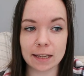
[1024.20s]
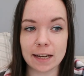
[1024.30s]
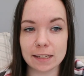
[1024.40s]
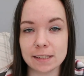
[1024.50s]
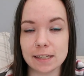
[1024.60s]
and
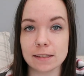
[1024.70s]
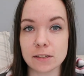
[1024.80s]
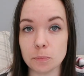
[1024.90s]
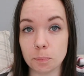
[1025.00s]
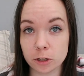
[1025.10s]
connecting it
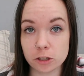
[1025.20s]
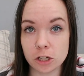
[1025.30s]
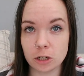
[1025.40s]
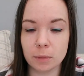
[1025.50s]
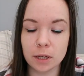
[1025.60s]
to
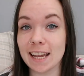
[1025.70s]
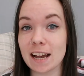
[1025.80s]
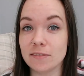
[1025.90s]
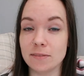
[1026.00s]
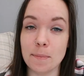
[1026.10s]
BookTube. I
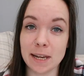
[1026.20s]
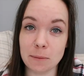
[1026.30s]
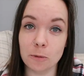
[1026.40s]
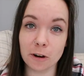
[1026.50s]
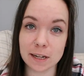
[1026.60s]
have
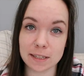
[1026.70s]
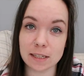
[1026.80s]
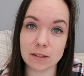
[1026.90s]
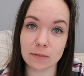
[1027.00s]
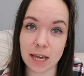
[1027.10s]
many more
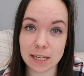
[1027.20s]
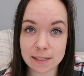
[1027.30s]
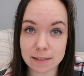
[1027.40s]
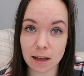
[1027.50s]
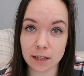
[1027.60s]
ideas of
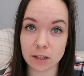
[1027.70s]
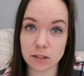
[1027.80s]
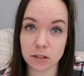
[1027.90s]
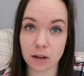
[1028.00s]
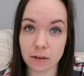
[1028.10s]
cases that I
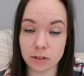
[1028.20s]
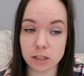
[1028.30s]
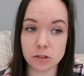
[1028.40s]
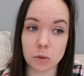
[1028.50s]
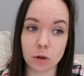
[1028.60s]
could cover
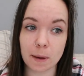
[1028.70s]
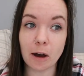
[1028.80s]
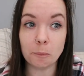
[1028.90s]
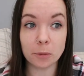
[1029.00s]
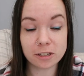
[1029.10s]
and talk
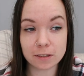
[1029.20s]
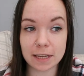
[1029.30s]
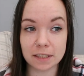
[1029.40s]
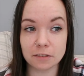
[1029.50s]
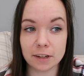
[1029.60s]
about and books that
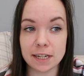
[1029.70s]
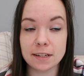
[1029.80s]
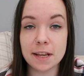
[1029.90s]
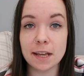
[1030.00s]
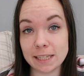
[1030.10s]
I could
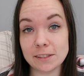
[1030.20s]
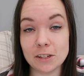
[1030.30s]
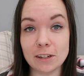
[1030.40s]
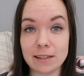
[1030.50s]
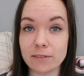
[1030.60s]
read. Please
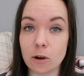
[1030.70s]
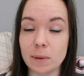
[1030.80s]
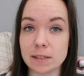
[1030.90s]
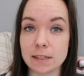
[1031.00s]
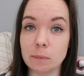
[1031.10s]
do leave a
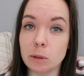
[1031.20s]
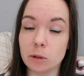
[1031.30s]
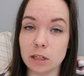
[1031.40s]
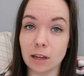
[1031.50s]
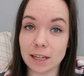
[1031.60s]
comment to tell me
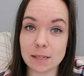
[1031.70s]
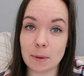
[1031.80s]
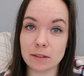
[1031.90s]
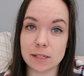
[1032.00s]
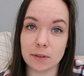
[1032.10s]
what you liked
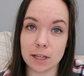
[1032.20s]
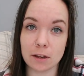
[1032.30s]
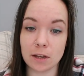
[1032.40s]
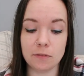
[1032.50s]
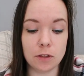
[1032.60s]
about this
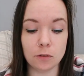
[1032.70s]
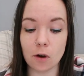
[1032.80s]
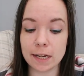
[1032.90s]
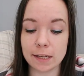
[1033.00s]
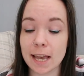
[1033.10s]
video. If you've
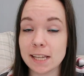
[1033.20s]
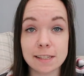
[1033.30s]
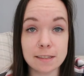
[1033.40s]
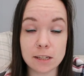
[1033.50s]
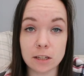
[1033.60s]
got any
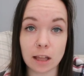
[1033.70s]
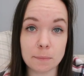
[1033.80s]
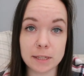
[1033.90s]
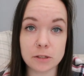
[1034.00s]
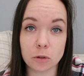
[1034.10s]
cases that you'd
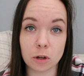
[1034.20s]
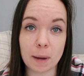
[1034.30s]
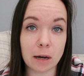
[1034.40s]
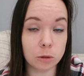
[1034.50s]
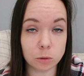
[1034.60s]
like me to talk
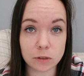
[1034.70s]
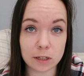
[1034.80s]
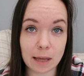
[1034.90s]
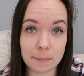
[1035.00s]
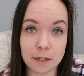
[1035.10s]
about,
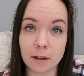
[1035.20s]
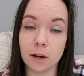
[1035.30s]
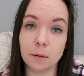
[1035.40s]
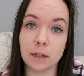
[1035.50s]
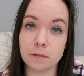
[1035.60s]
also let me know.
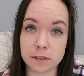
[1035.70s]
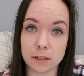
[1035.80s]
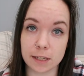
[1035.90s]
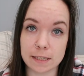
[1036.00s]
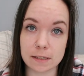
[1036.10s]
I would love to
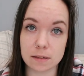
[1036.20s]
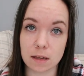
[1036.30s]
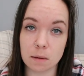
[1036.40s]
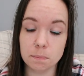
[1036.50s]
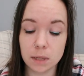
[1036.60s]
look into
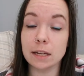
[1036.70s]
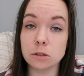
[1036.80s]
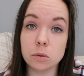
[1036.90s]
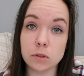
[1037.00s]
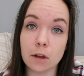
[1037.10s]
some. And
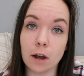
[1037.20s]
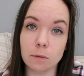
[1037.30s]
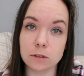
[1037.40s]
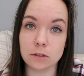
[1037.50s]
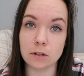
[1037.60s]
also, I
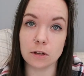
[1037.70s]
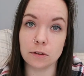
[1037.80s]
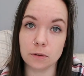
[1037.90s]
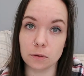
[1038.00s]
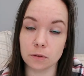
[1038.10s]
want to know
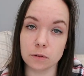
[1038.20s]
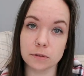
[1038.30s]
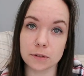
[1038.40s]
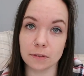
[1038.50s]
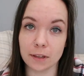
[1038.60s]
your
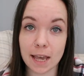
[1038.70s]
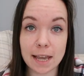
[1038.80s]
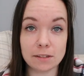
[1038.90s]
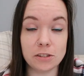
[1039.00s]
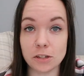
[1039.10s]
thoughts on the
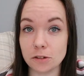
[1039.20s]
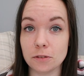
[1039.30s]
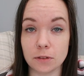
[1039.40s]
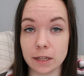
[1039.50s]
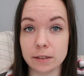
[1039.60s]
case. Do
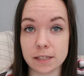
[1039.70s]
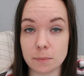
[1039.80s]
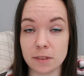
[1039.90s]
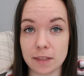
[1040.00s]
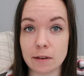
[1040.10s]
you think
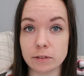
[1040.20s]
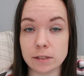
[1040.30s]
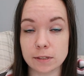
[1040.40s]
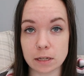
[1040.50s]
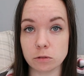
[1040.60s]
Timothy
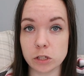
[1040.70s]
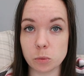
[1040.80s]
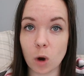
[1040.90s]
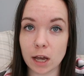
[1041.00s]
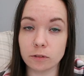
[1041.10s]
Evans killed
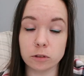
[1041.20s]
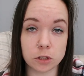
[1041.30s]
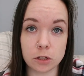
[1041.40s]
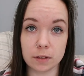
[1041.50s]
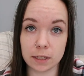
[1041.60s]
his wife, or
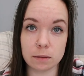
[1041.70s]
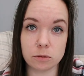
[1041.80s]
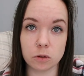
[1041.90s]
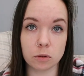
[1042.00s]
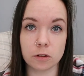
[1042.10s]
do you think it
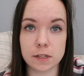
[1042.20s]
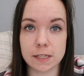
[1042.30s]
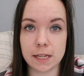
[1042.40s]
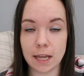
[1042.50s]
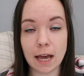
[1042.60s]
was John
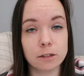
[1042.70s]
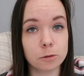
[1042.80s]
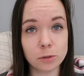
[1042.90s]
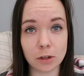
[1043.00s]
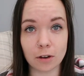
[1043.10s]
Christie? And
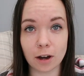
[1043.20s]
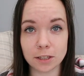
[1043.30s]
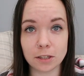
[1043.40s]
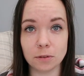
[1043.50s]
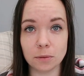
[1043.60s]
also, are
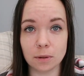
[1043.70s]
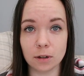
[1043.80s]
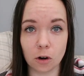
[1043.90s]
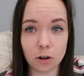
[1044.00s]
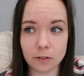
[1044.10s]
you
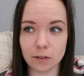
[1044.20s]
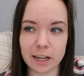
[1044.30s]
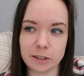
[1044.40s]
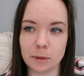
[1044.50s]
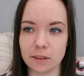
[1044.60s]

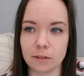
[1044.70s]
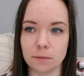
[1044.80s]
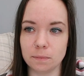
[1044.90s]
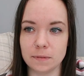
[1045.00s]
horrified by the